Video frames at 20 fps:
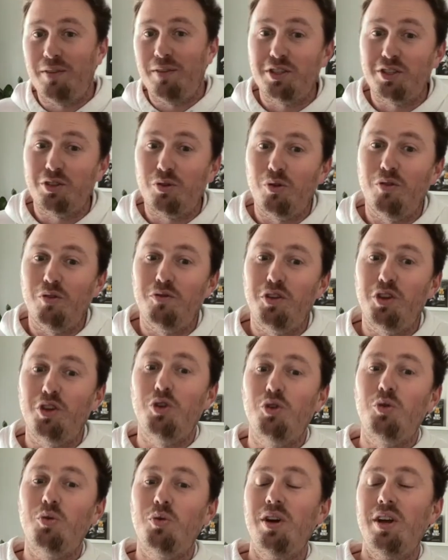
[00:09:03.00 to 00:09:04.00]
us a
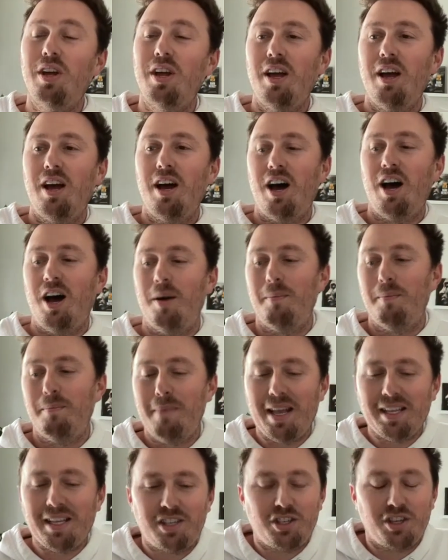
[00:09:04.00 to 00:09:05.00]
review.
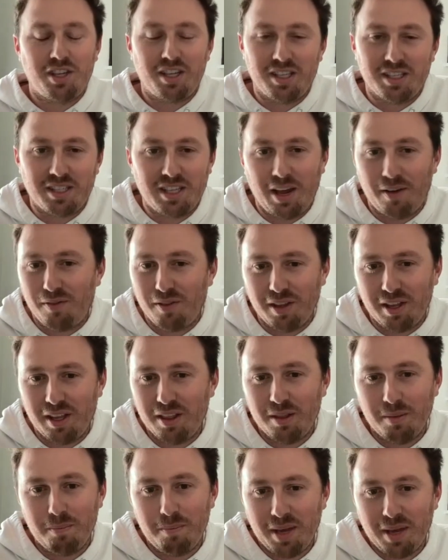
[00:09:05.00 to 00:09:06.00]
Messaging is definitely
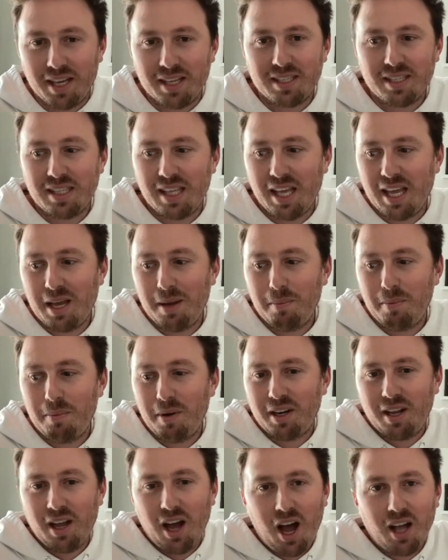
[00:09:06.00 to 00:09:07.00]
the biggest thing,
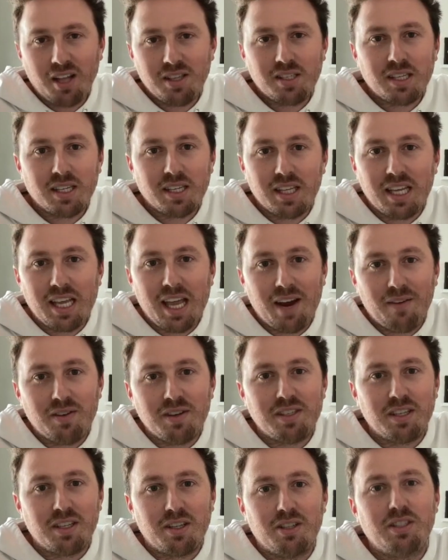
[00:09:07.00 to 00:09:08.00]
but constantly every
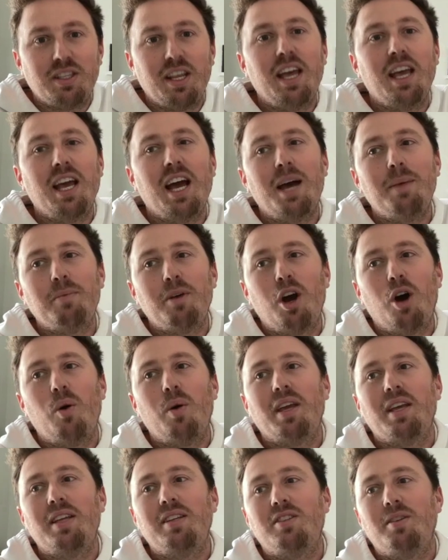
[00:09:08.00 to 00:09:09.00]
single day I'm
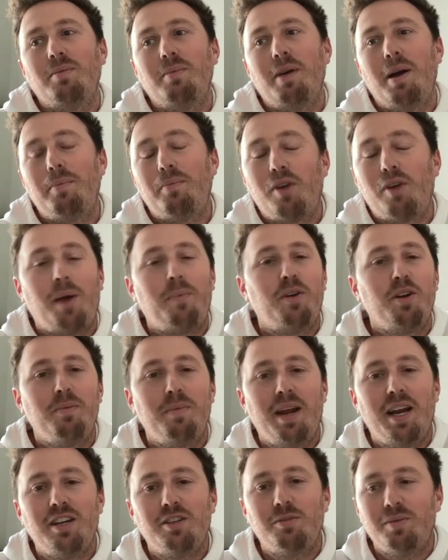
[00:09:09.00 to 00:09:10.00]
going into my property
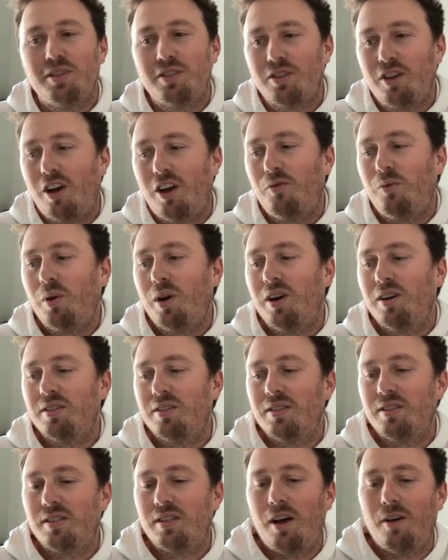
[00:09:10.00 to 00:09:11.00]
management softwares
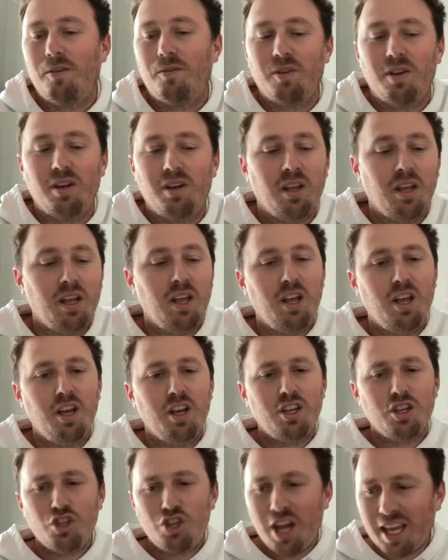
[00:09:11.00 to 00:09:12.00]
and stuff and
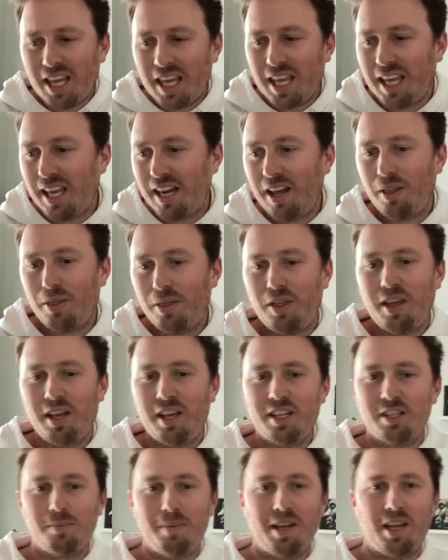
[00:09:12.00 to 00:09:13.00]
checking in on
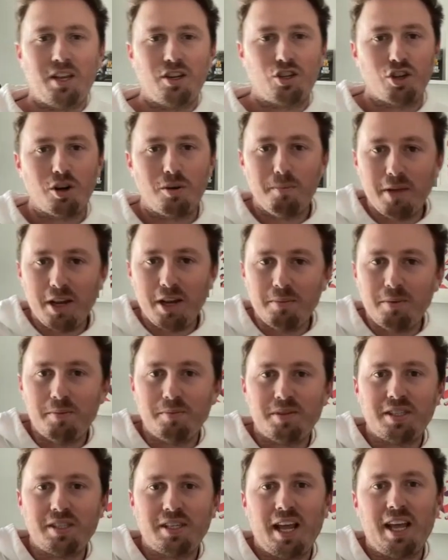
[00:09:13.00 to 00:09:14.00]
things, making sure minimum
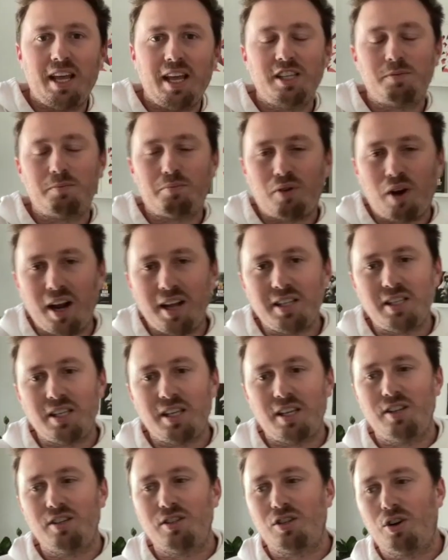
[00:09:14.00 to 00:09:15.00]
stays,
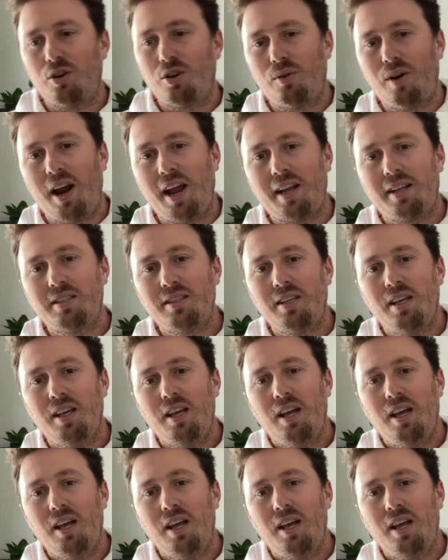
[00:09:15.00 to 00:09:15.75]
pricing is correct,